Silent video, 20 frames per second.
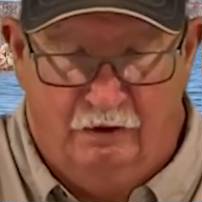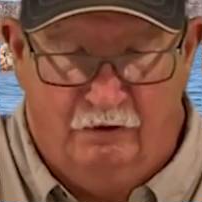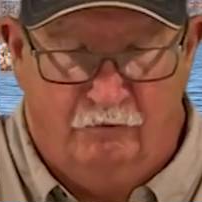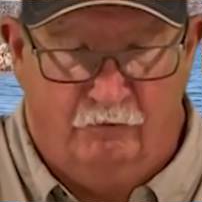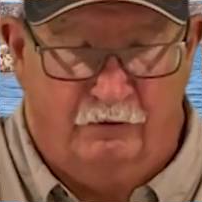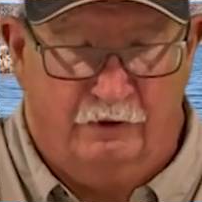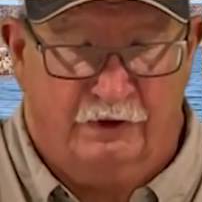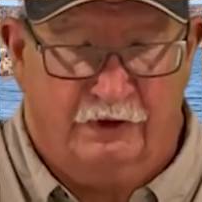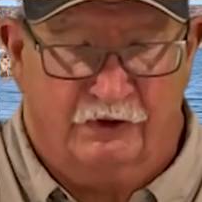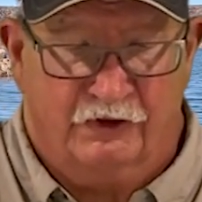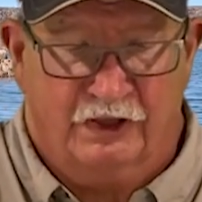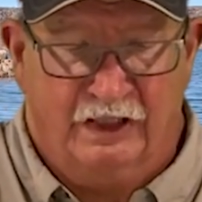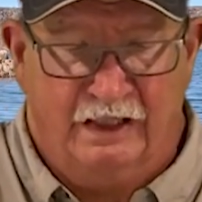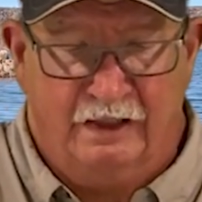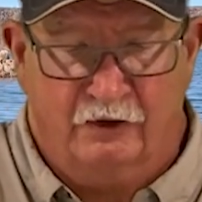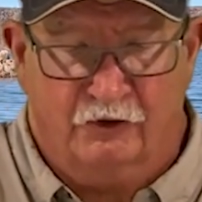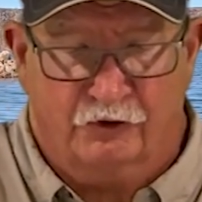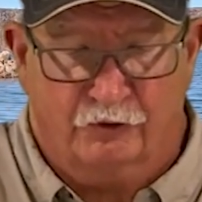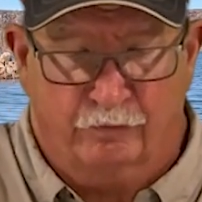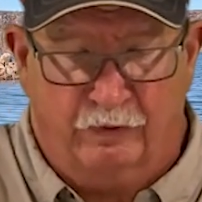with the
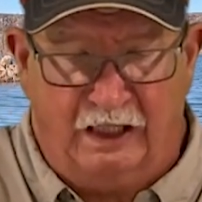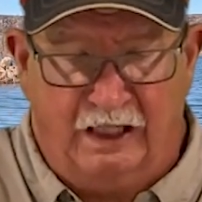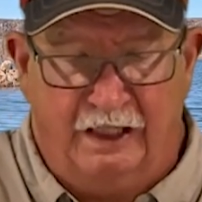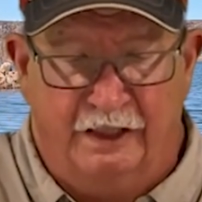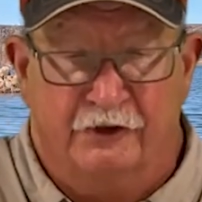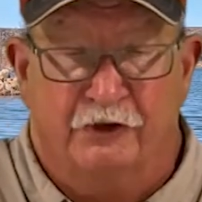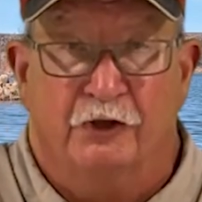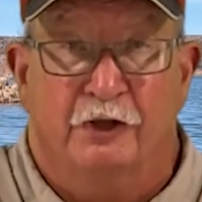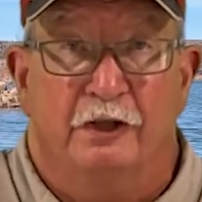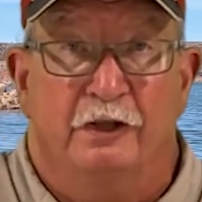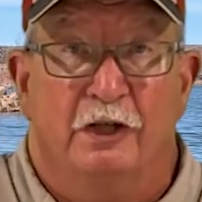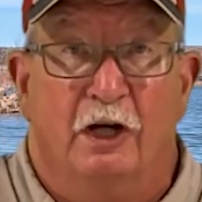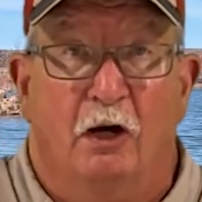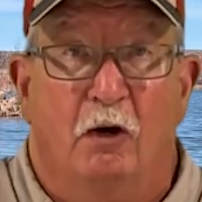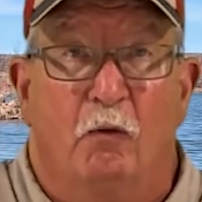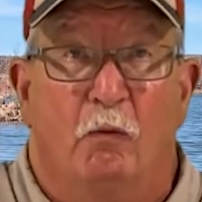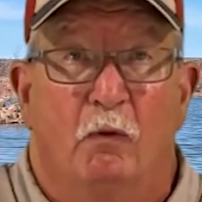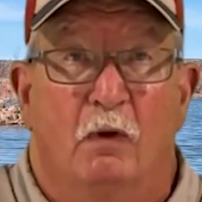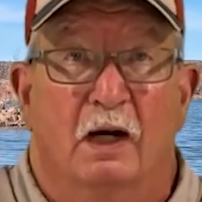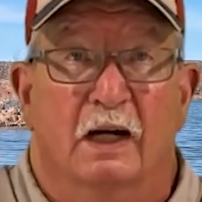center splice, you
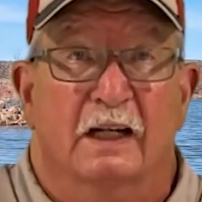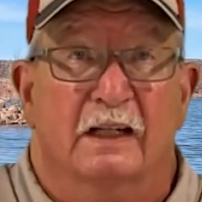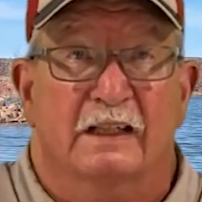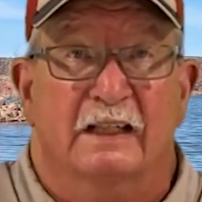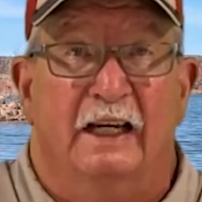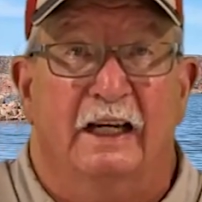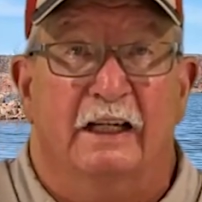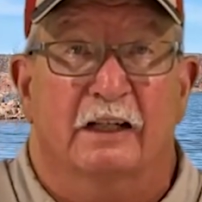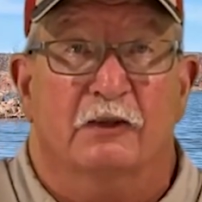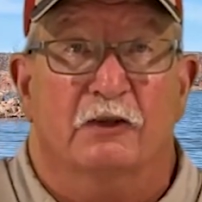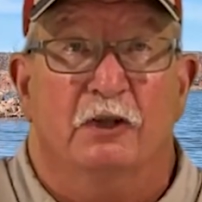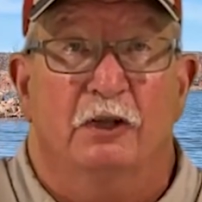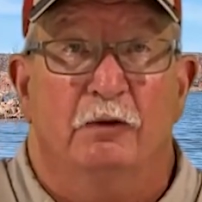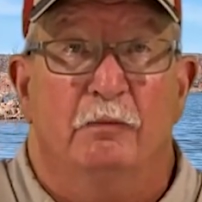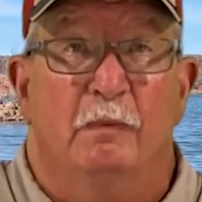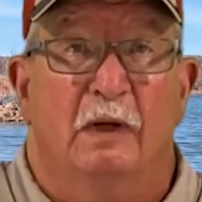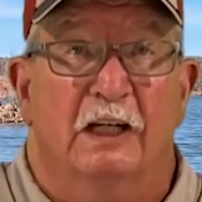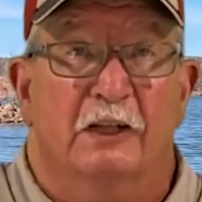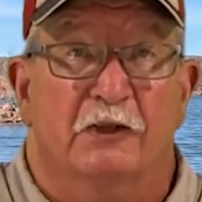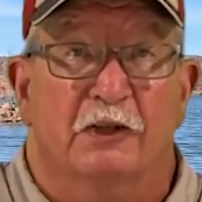don't want to take too
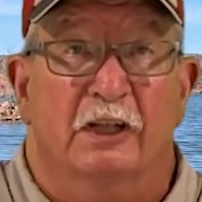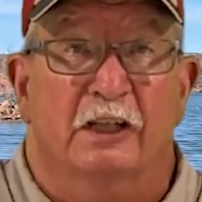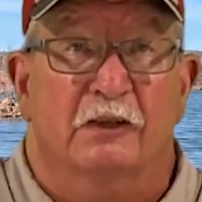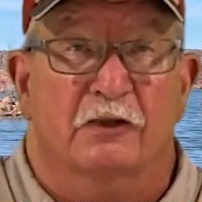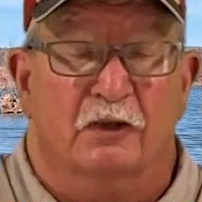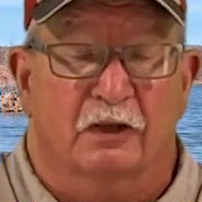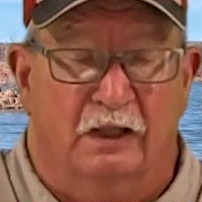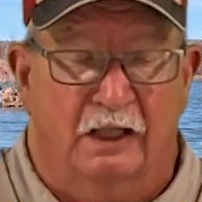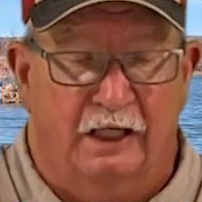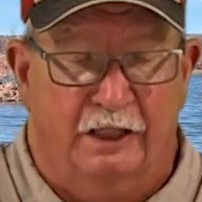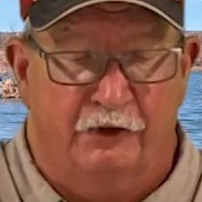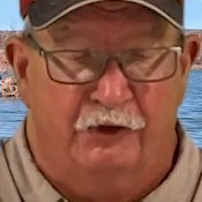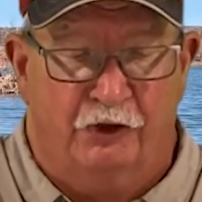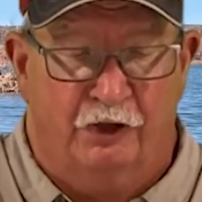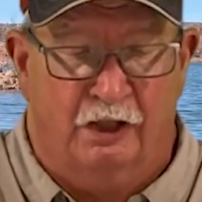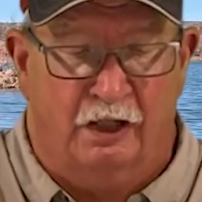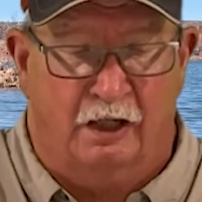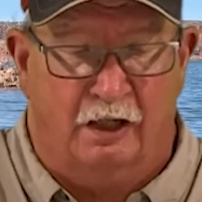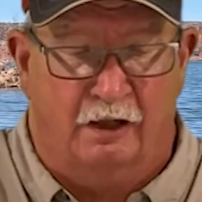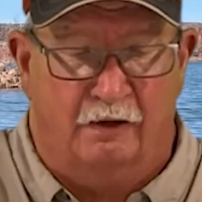much
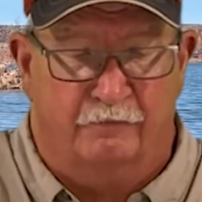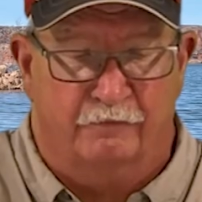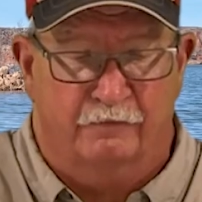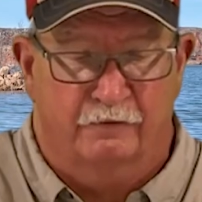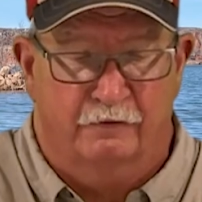insulation off.